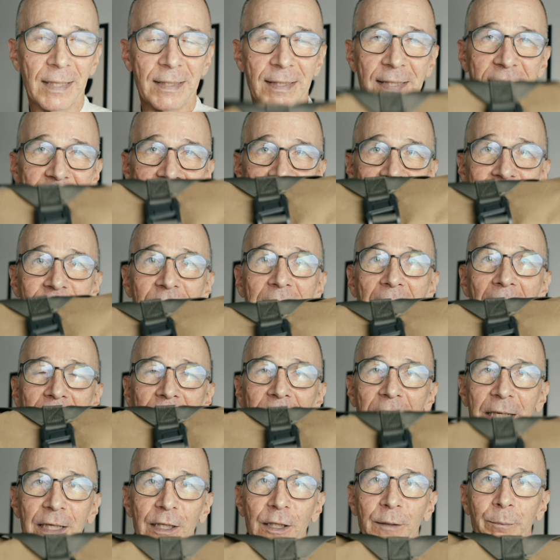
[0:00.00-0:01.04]
7
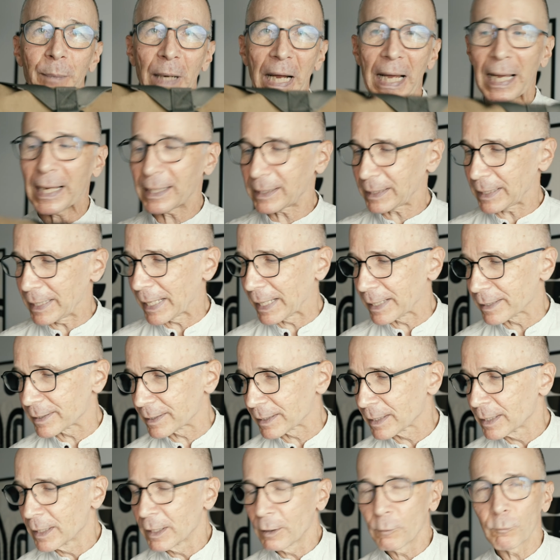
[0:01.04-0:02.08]
liter bag and